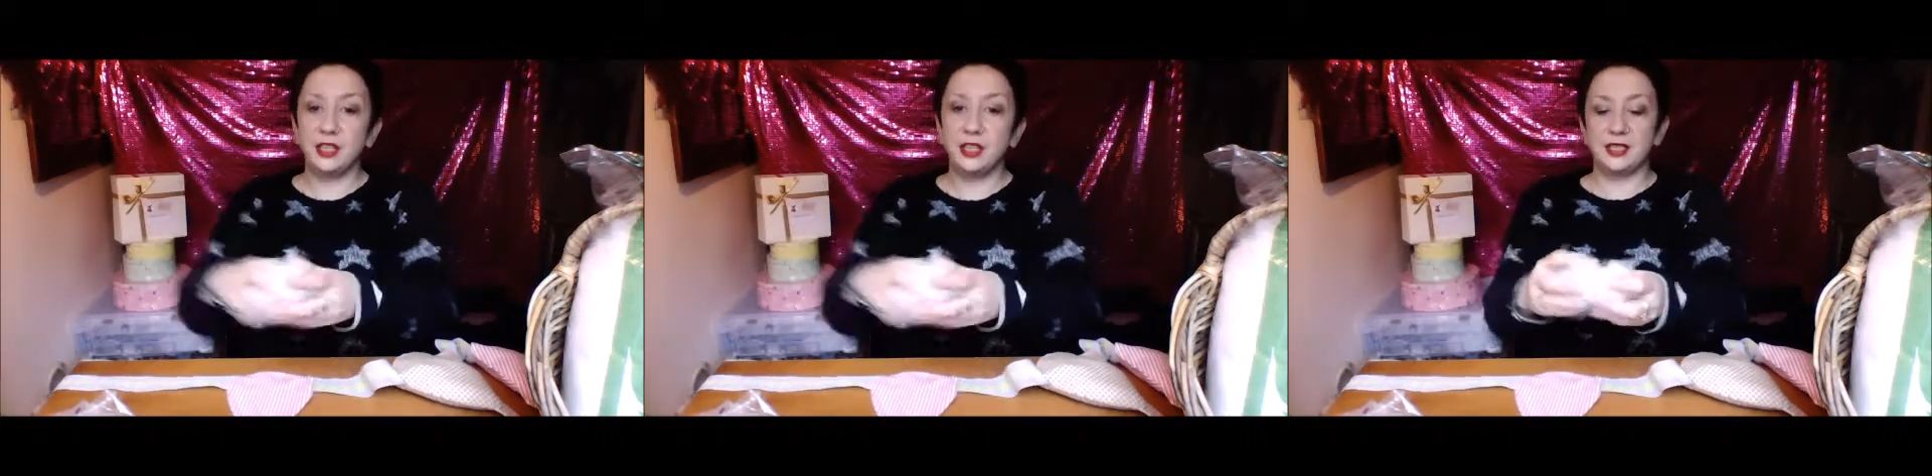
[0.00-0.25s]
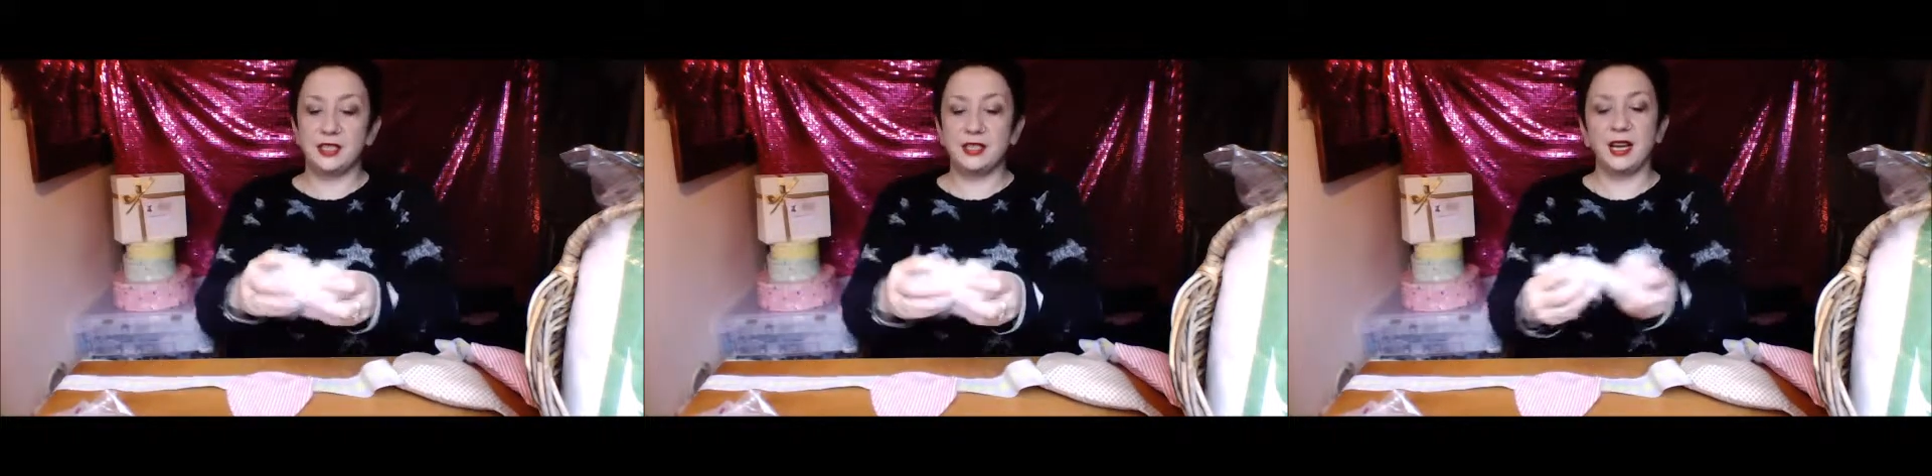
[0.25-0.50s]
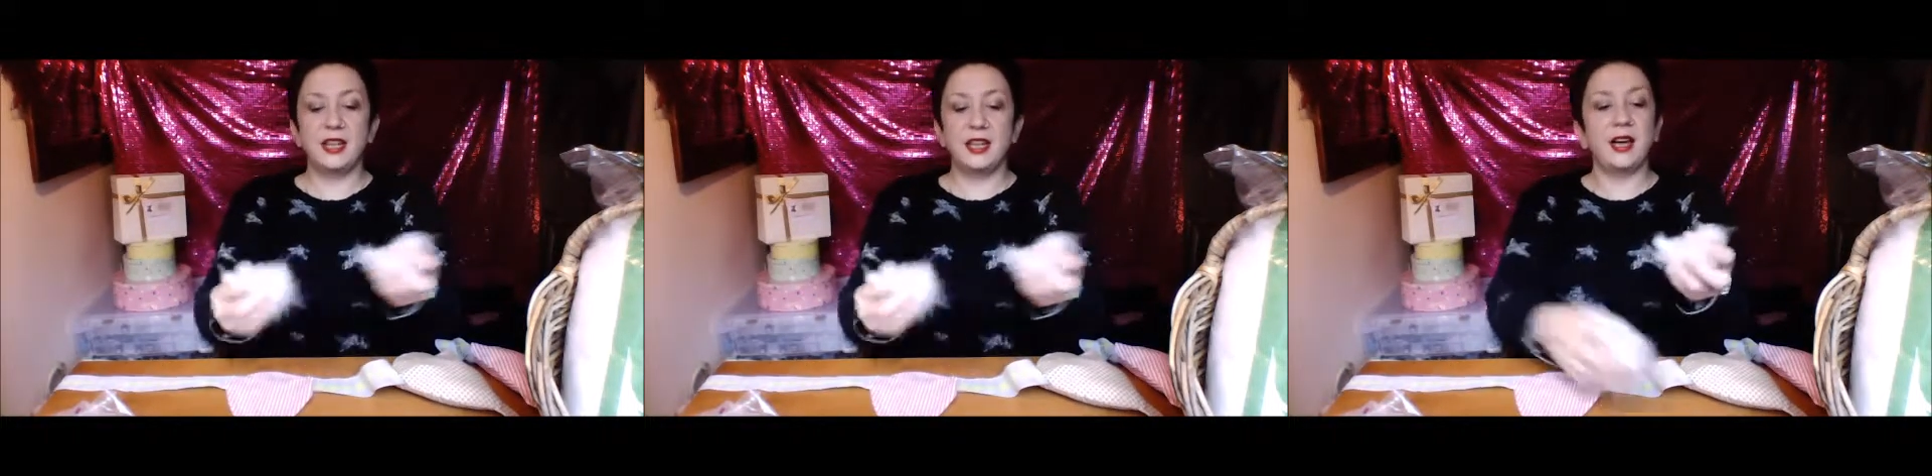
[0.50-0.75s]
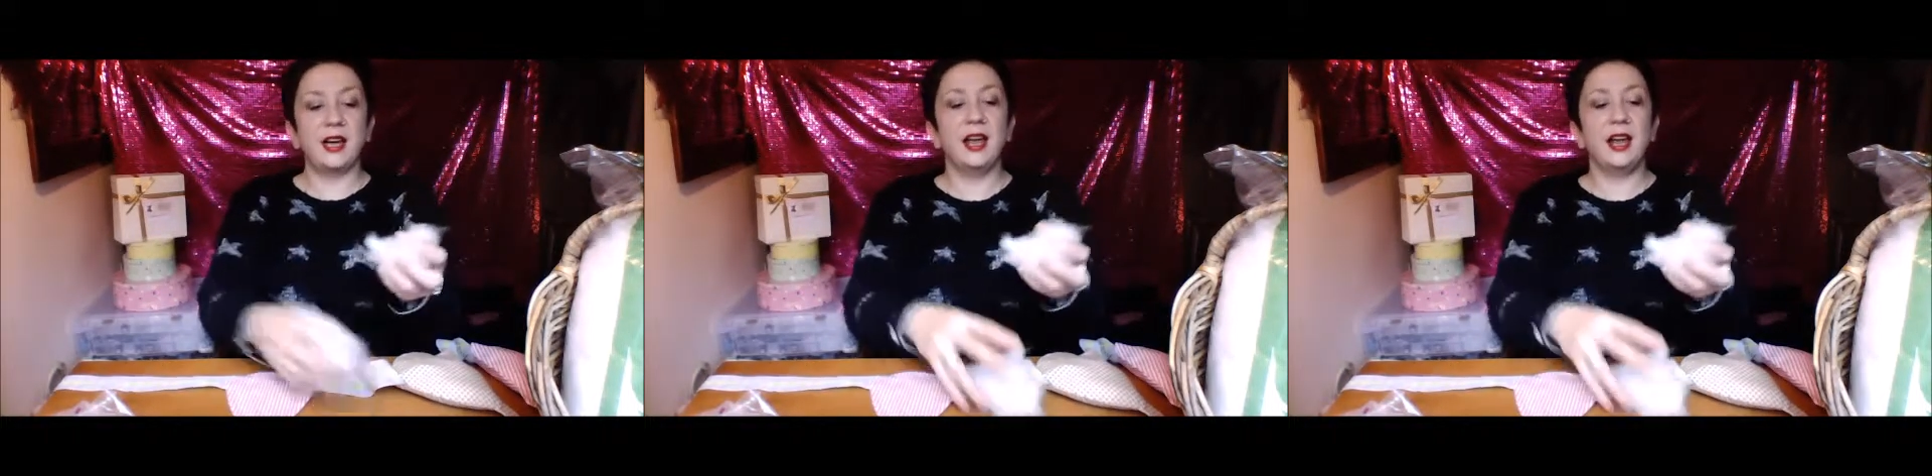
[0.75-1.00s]
just
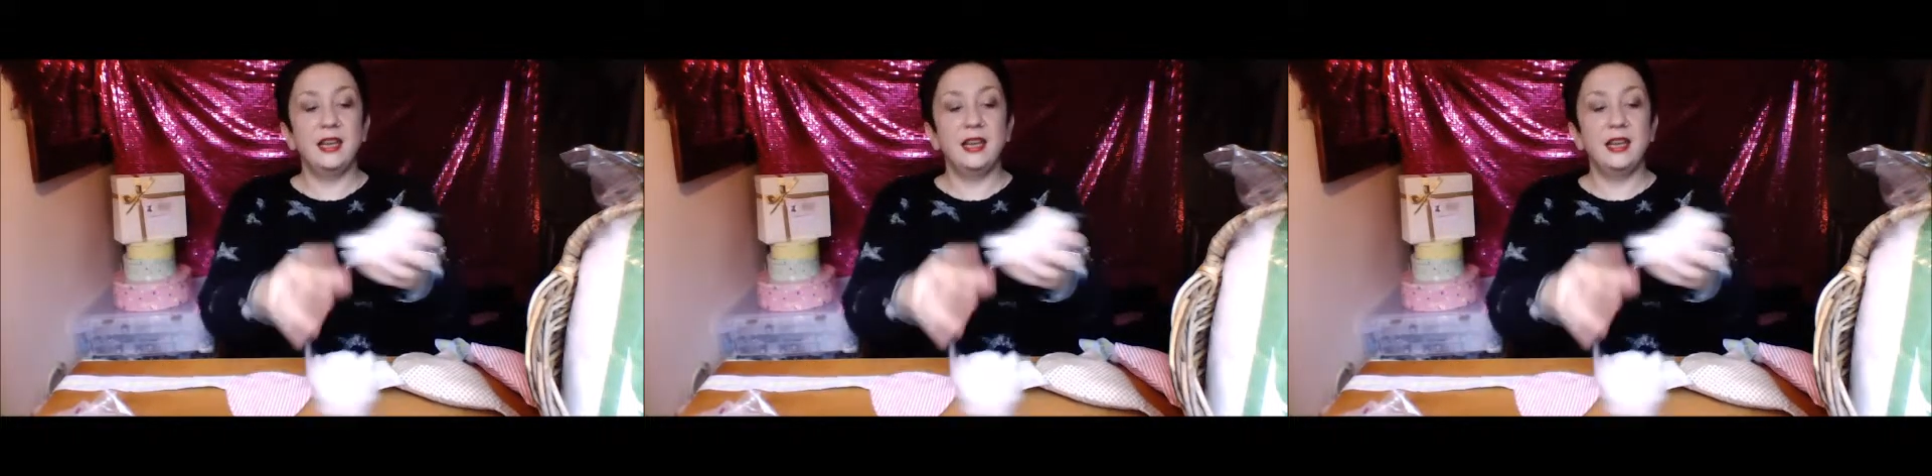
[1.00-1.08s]
say that a